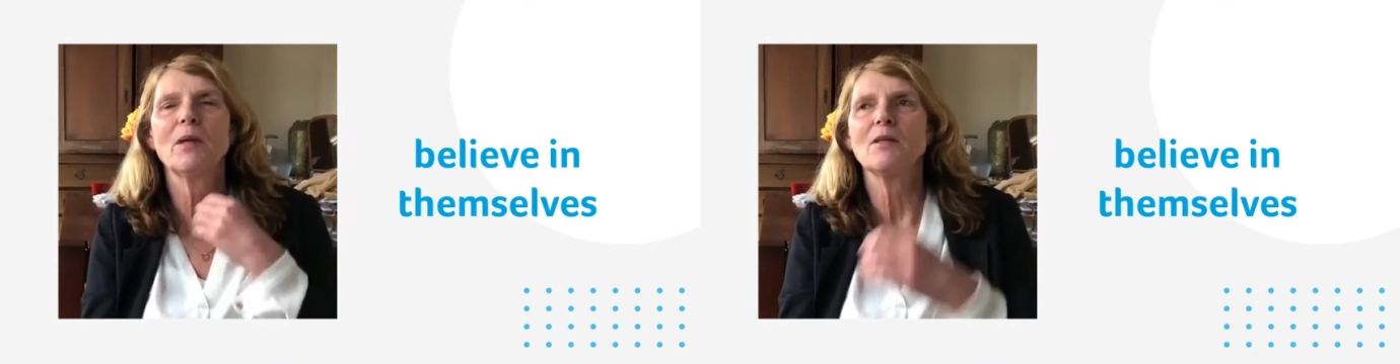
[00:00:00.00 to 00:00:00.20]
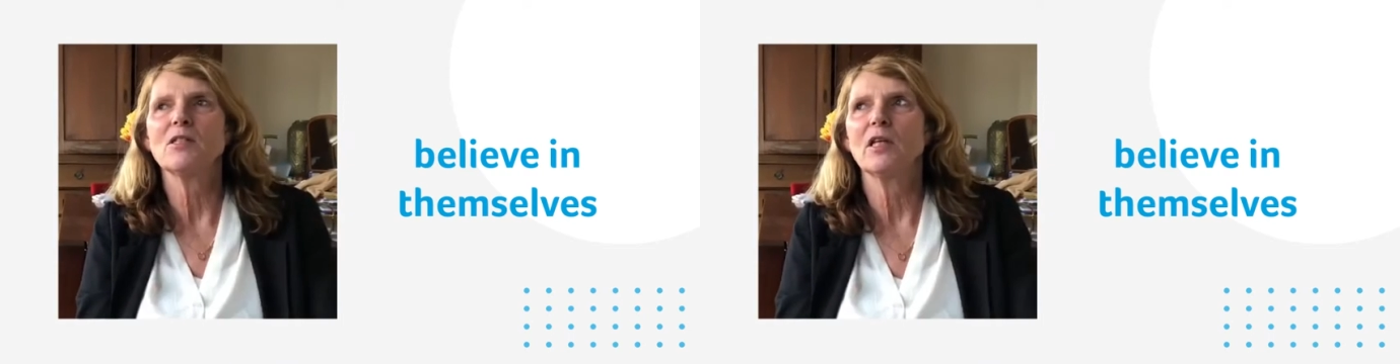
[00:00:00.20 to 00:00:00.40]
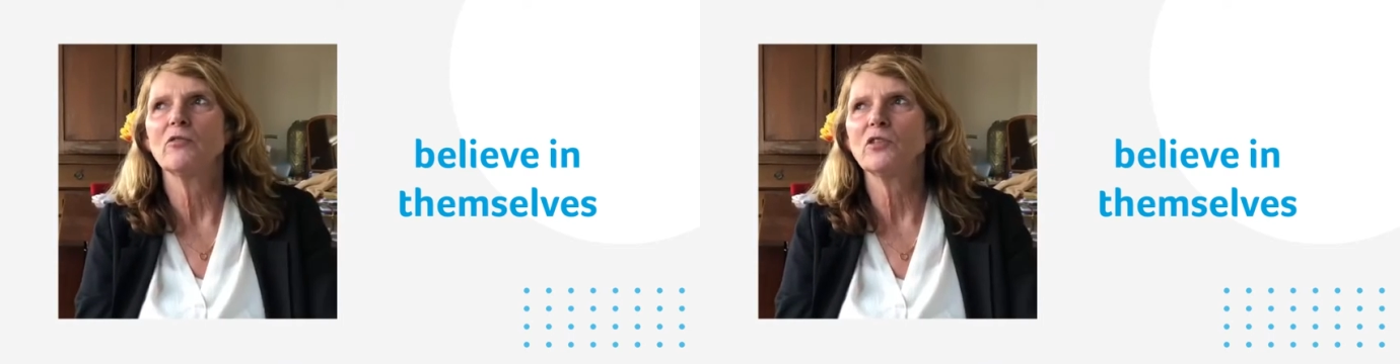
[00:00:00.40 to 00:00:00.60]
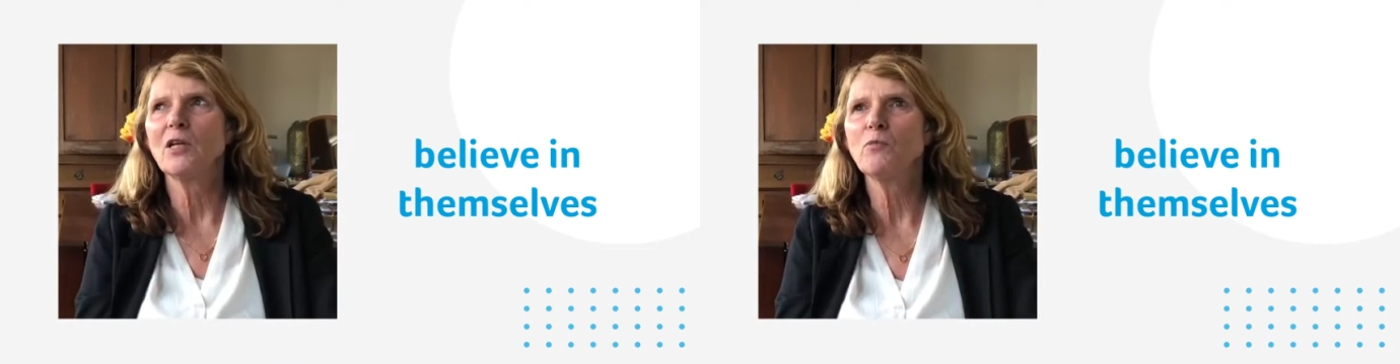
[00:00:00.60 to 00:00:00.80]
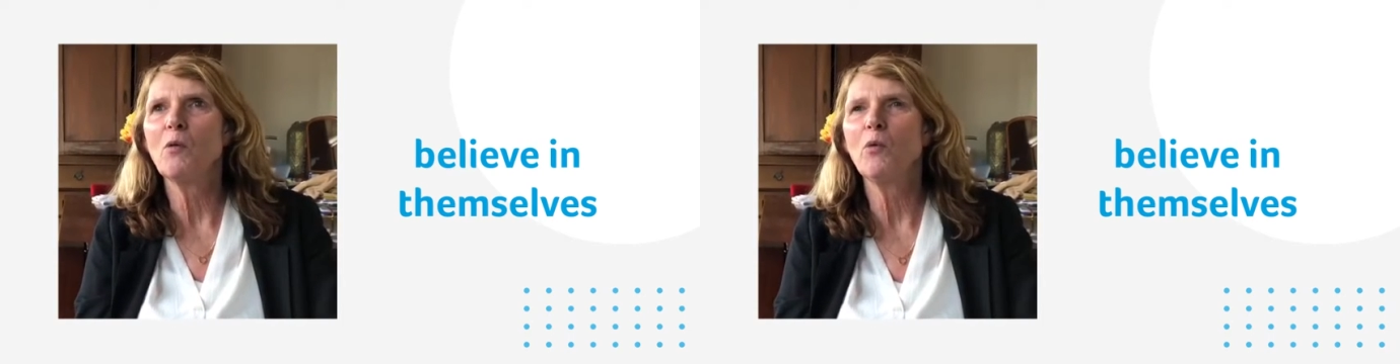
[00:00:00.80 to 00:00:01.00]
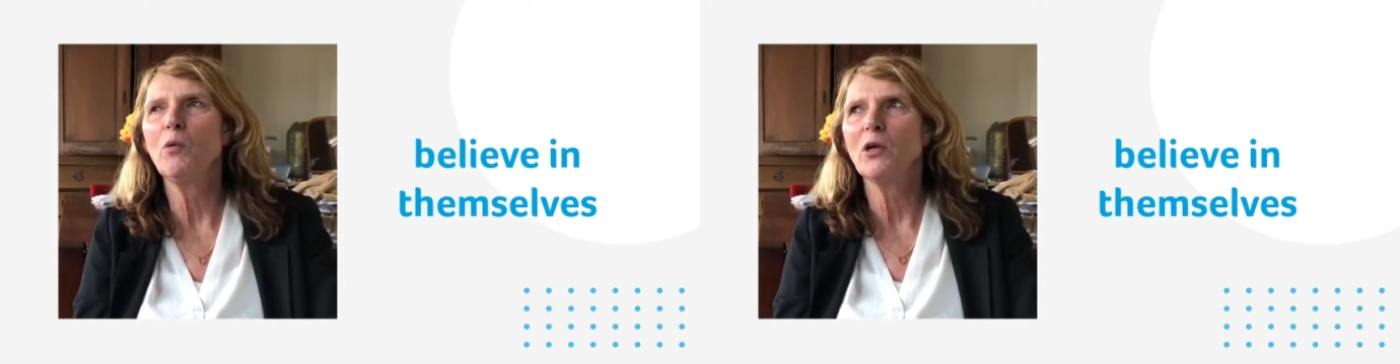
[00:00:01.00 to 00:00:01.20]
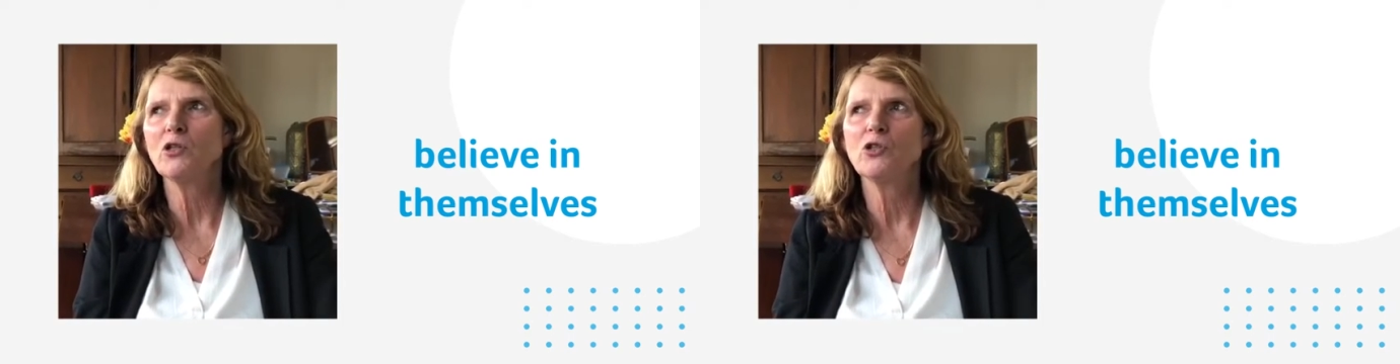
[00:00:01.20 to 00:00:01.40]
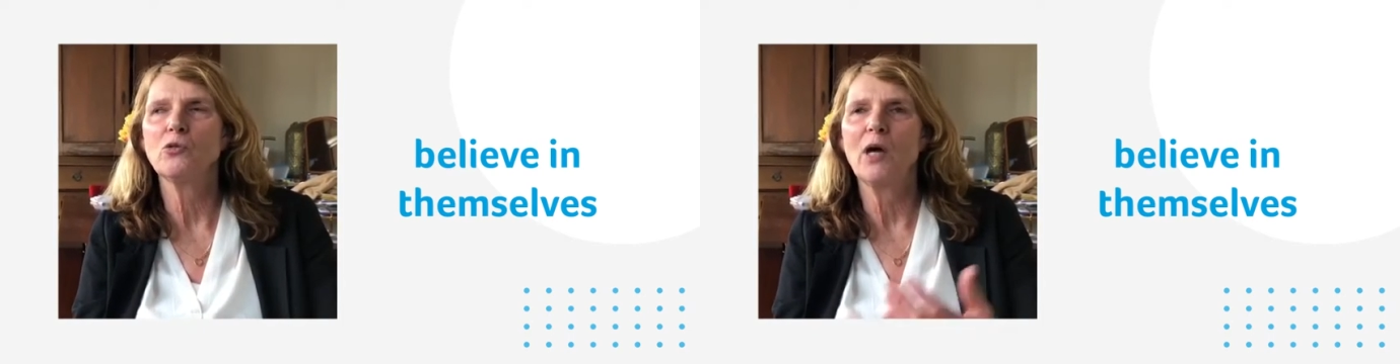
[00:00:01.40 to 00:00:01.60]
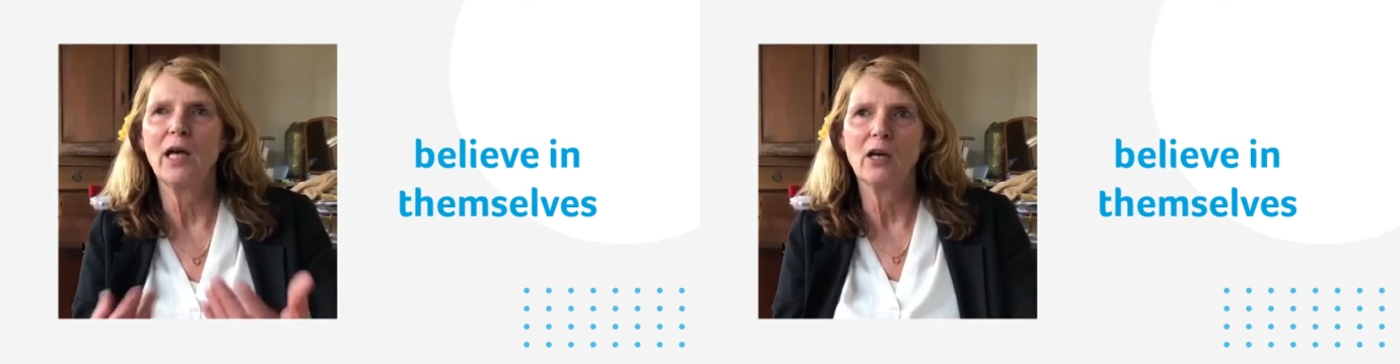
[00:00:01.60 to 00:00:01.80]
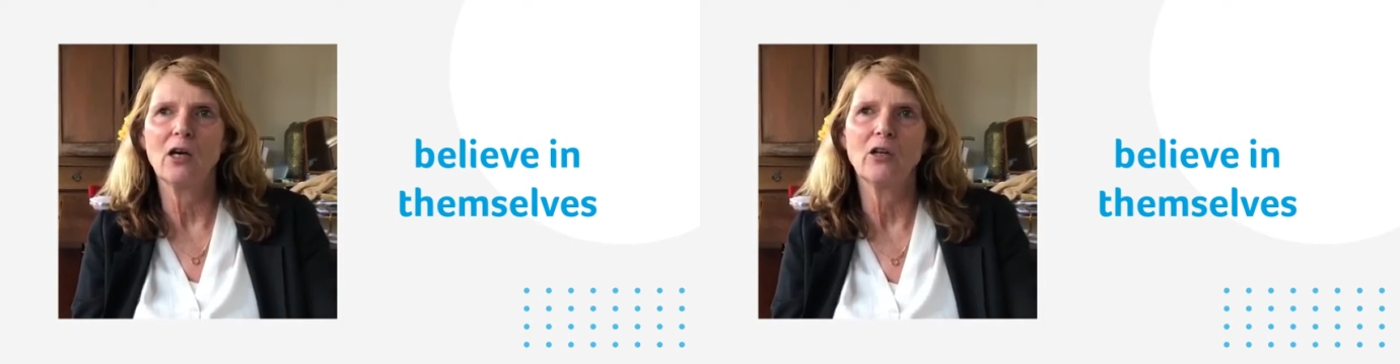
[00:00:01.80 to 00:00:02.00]
in themselves. That's what we want to
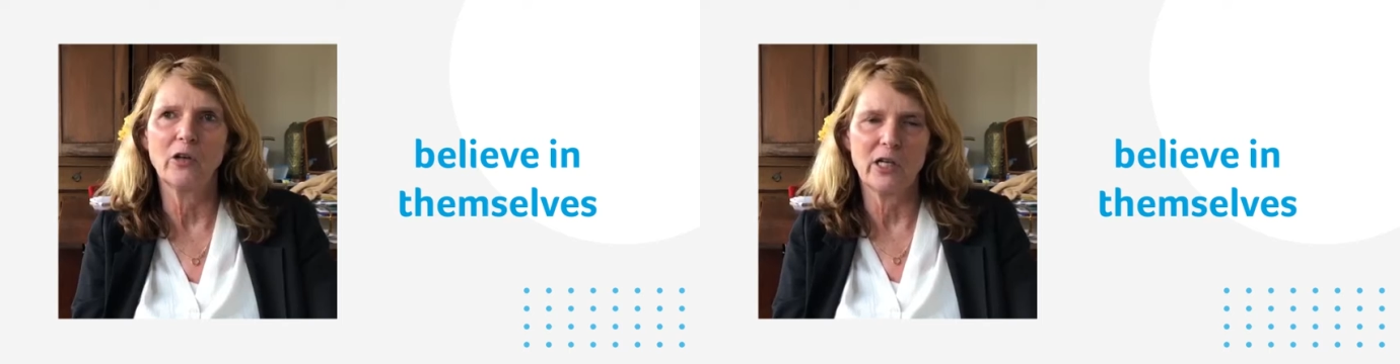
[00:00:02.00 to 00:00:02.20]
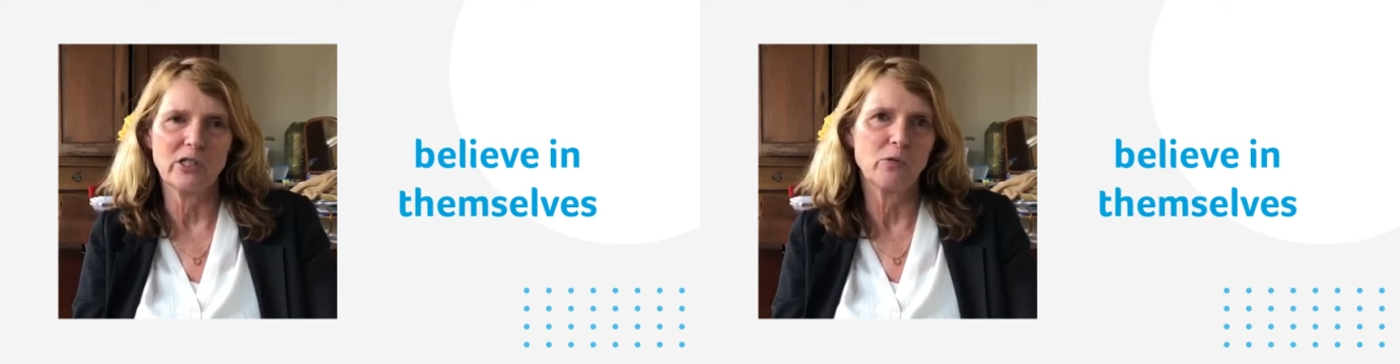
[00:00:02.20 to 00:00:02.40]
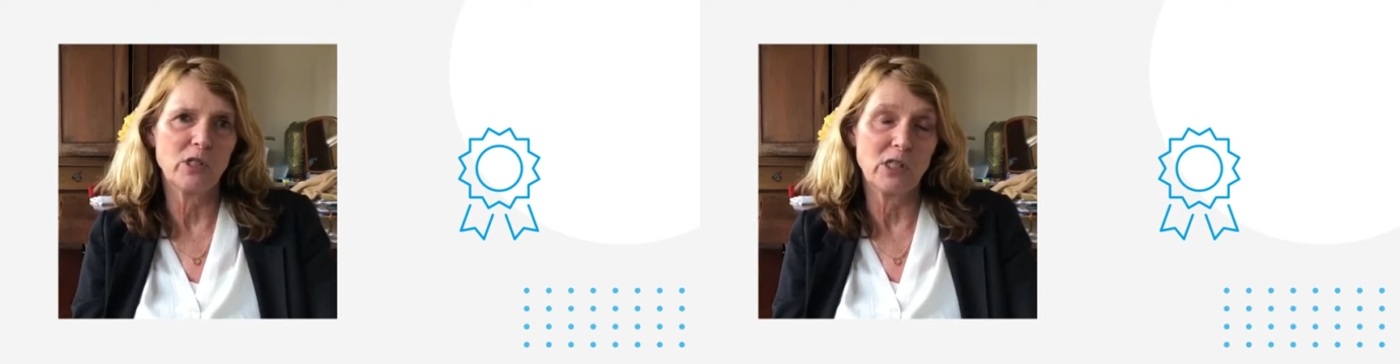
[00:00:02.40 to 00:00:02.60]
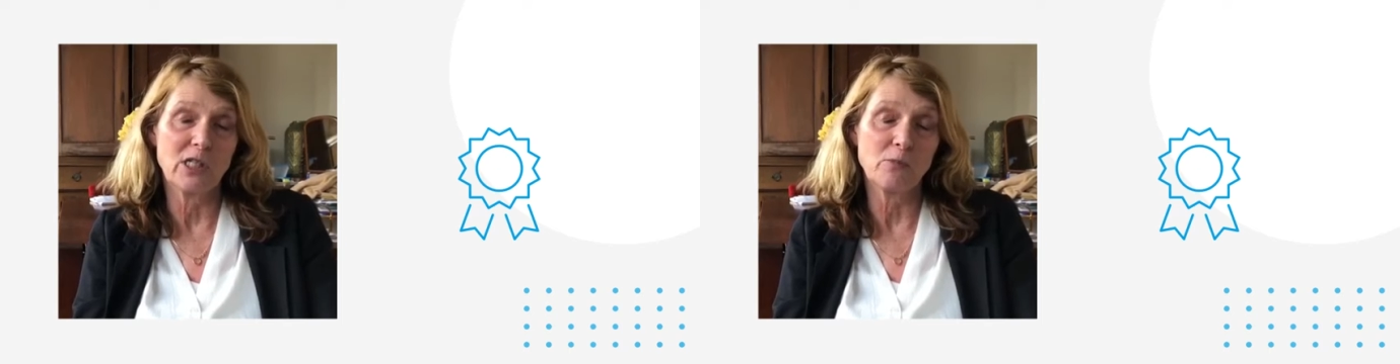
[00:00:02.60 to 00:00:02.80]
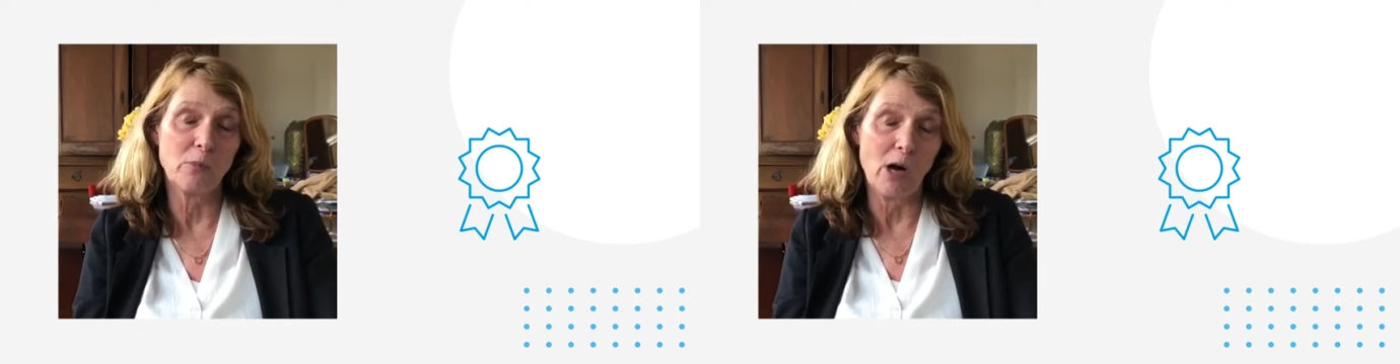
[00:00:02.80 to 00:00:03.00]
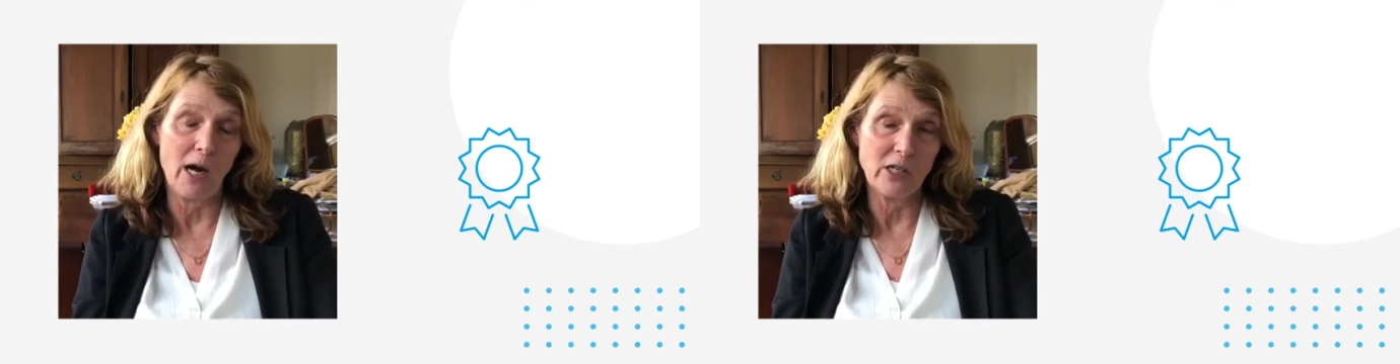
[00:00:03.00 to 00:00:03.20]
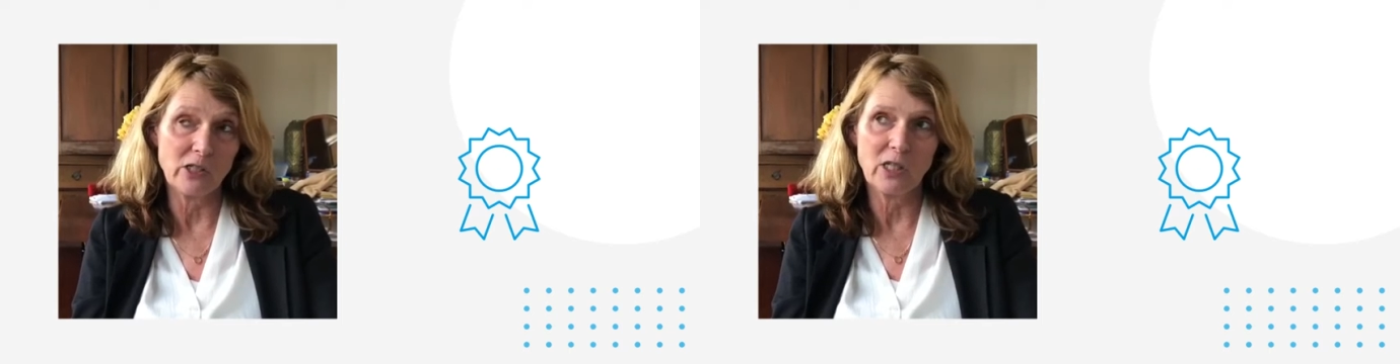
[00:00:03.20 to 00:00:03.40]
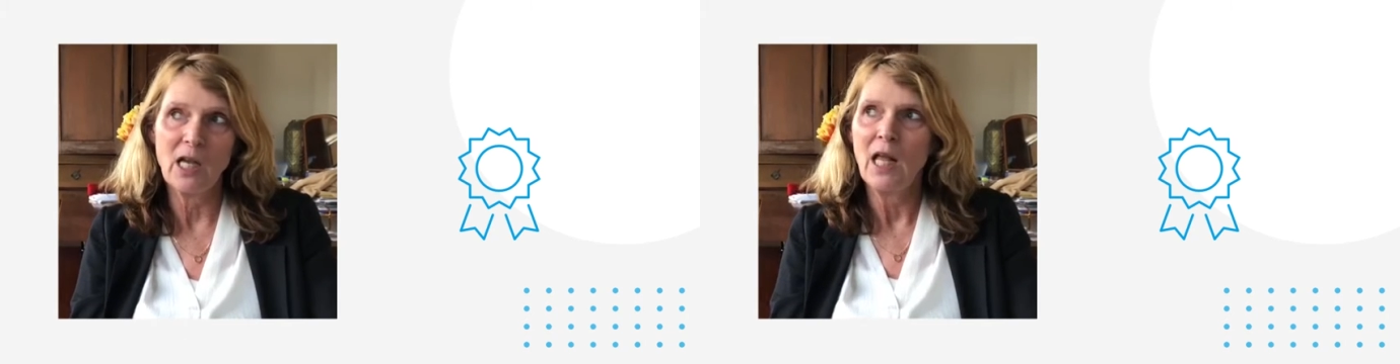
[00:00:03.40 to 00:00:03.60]
encourage with this prize.